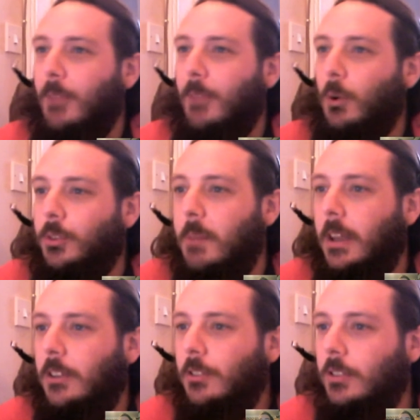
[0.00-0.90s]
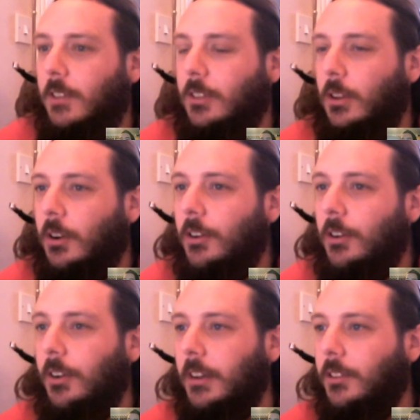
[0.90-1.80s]
Also, the manager has to have a lot of
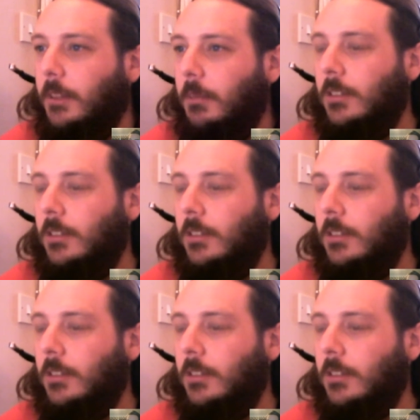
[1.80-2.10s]
credit, I think,